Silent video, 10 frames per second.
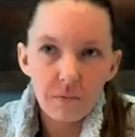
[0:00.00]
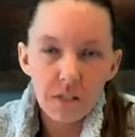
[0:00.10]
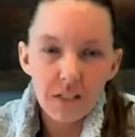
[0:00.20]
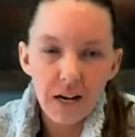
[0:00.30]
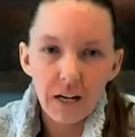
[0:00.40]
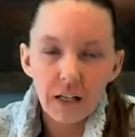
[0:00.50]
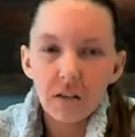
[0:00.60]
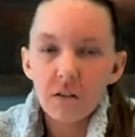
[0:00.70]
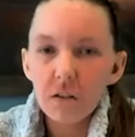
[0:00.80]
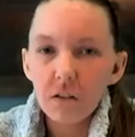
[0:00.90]

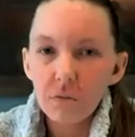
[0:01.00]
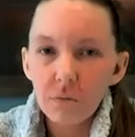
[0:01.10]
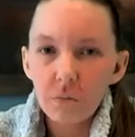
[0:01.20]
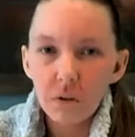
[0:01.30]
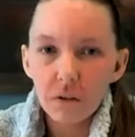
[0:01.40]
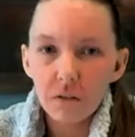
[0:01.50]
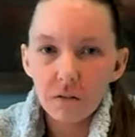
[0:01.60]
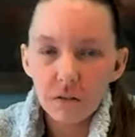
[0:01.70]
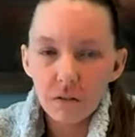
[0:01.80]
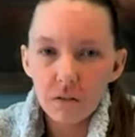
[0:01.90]
designed
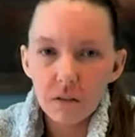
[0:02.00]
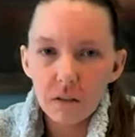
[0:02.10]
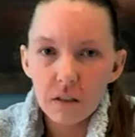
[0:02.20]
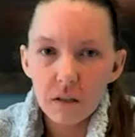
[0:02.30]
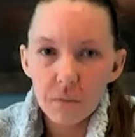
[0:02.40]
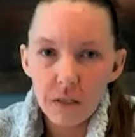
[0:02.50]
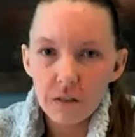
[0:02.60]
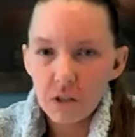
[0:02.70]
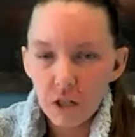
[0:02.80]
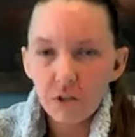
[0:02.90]
will, I
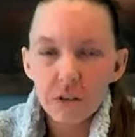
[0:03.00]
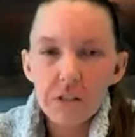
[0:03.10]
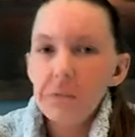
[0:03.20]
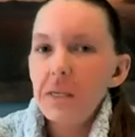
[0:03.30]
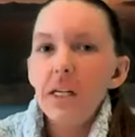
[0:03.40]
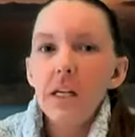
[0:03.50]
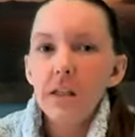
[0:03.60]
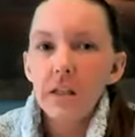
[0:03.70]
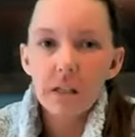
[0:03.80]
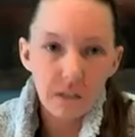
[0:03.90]
mean, generally
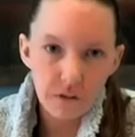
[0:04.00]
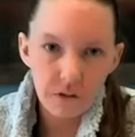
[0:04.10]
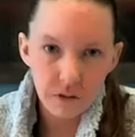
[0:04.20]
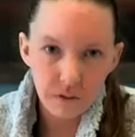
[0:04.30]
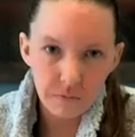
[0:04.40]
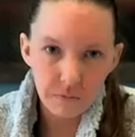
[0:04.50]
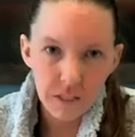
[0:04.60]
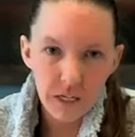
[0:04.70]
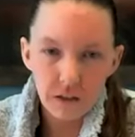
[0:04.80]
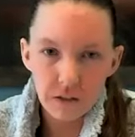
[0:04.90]
speaking, the industry
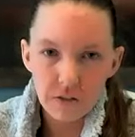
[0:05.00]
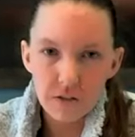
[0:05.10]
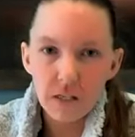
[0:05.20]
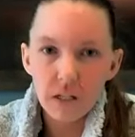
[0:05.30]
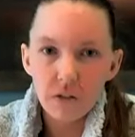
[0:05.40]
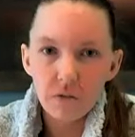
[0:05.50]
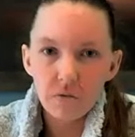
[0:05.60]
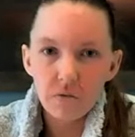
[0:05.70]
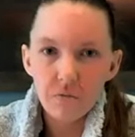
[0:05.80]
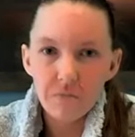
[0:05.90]
standard is that
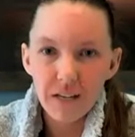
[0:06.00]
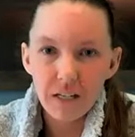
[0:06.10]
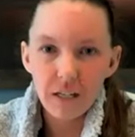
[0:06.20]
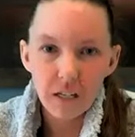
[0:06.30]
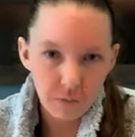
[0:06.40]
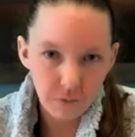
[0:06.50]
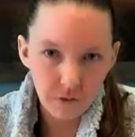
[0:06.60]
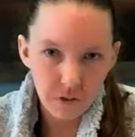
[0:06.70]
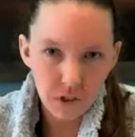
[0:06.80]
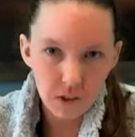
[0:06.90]
you make any
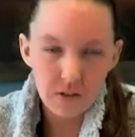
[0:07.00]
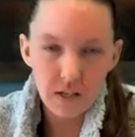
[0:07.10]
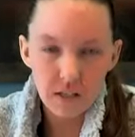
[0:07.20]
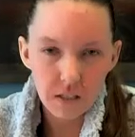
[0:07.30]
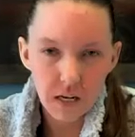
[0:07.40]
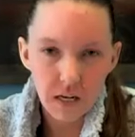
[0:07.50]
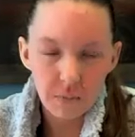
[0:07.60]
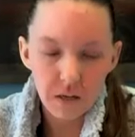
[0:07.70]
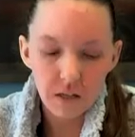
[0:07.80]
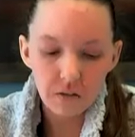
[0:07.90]
revisions at the
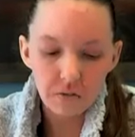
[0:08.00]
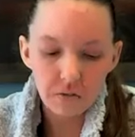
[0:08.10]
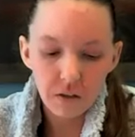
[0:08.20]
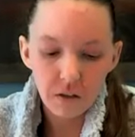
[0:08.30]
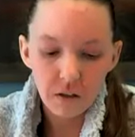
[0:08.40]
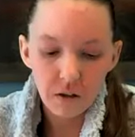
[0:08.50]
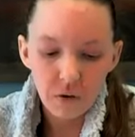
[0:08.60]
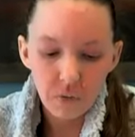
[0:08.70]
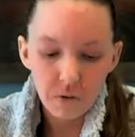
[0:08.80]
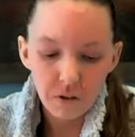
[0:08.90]
time of
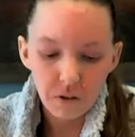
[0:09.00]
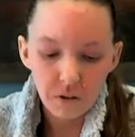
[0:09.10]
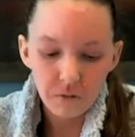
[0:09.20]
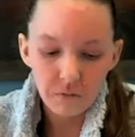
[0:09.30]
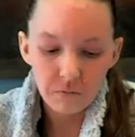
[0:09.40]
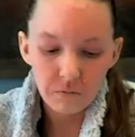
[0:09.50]
when you're